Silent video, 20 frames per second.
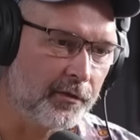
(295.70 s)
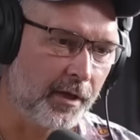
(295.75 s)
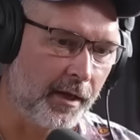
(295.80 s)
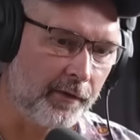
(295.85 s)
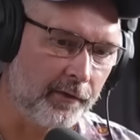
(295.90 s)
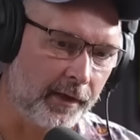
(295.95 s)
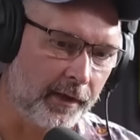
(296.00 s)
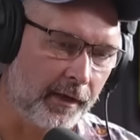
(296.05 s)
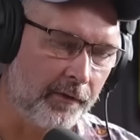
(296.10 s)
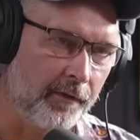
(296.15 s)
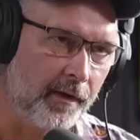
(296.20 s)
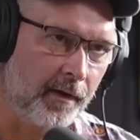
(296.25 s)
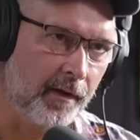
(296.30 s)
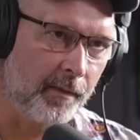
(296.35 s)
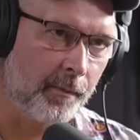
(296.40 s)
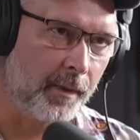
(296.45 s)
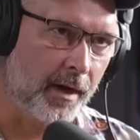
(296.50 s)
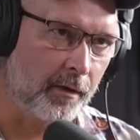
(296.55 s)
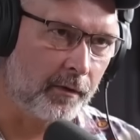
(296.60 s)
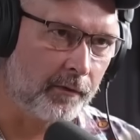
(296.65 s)
you have like a very
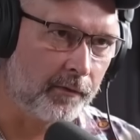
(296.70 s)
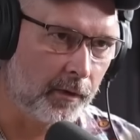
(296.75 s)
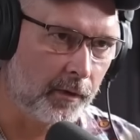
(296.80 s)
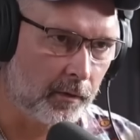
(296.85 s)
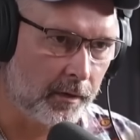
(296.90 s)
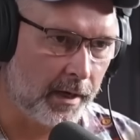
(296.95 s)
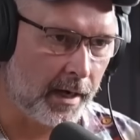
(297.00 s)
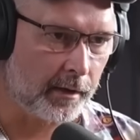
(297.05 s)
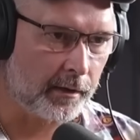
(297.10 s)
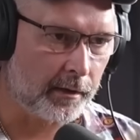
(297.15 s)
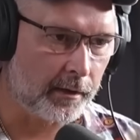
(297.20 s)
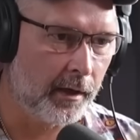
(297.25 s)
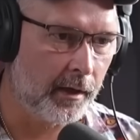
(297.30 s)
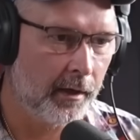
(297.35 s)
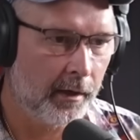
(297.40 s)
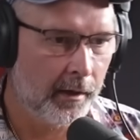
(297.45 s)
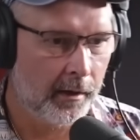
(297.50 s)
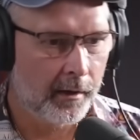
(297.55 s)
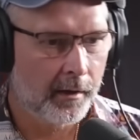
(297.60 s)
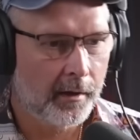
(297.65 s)
powerful reactor.
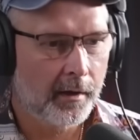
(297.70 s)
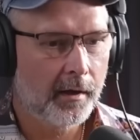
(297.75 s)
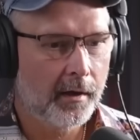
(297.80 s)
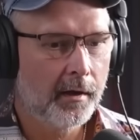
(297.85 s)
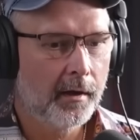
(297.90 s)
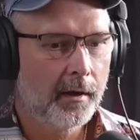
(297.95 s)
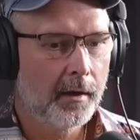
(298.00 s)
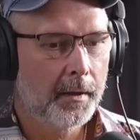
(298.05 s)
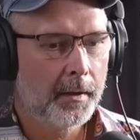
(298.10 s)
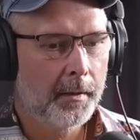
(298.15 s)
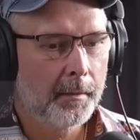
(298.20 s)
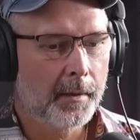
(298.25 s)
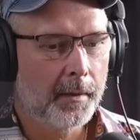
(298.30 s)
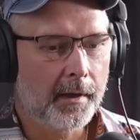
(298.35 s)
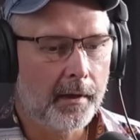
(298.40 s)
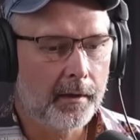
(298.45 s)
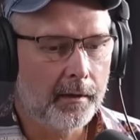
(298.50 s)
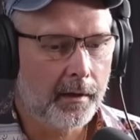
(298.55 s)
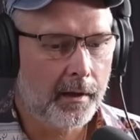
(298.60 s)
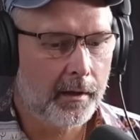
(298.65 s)
But
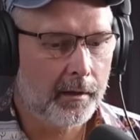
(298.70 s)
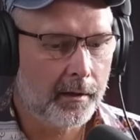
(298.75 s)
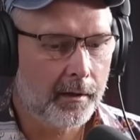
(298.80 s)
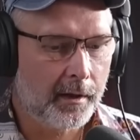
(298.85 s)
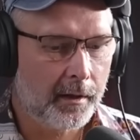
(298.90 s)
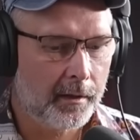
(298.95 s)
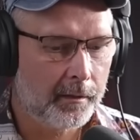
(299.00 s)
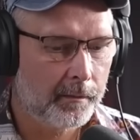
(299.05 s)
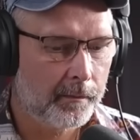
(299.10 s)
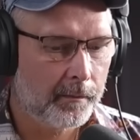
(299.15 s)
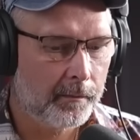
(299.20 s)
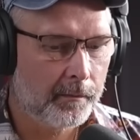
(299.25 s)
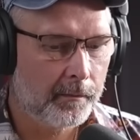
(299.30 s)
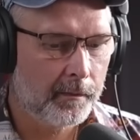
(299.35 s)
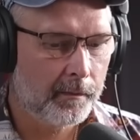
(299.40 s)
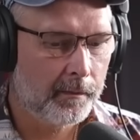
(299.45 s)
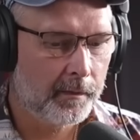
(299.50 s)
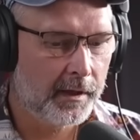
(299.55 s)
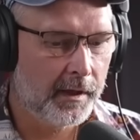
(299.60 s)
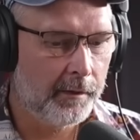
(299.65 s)
I'll I'll, I'll
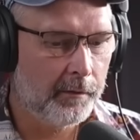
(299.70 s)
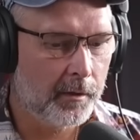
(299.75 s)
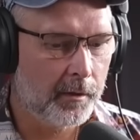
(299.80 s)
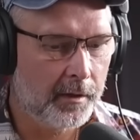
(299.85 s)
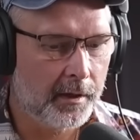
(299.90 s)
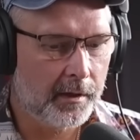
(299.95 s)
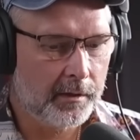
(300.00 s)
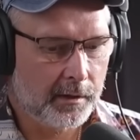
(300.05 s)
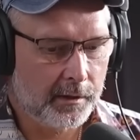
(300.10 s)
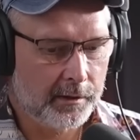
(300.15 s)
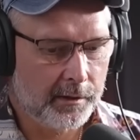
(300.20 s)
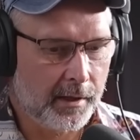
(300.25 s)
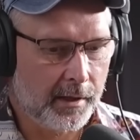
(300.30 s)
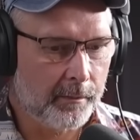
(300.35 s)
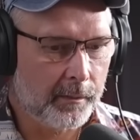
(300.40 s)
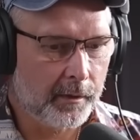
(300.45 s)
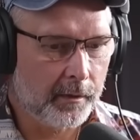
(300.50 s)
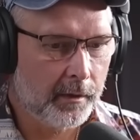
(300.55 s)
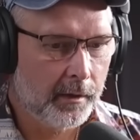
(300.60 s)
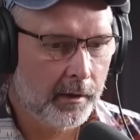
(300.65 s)
give you this
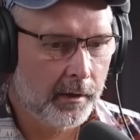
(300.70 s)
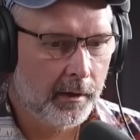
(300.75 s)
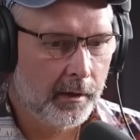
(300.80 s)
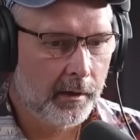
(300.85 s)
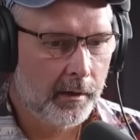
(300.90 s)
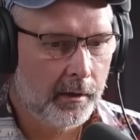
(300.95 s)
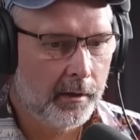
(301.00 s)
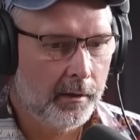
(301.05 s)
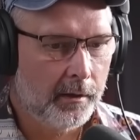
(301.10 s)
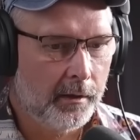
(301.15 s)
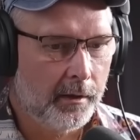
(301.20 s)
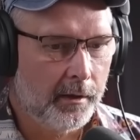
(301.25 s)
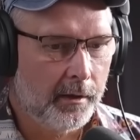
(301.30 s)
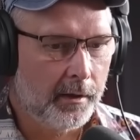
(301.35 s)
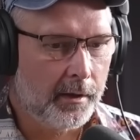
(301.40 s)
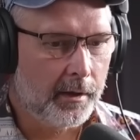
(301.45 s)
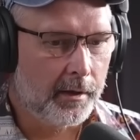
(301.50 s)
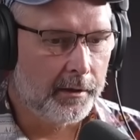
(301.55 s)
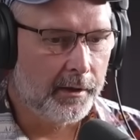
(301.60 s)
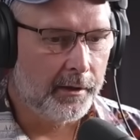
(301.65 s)
example.
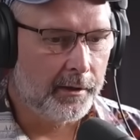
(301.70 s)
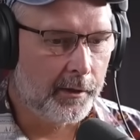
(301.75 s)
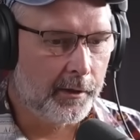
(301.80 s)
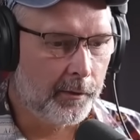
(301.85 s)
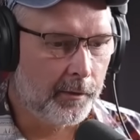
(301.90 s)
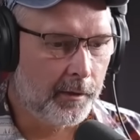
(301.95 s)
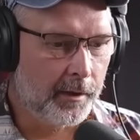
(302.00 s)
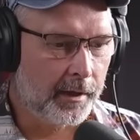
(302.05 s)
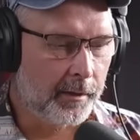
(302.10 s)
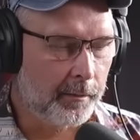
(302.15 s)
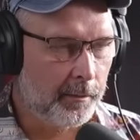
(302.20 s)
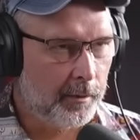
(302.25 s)
Uh, you know, like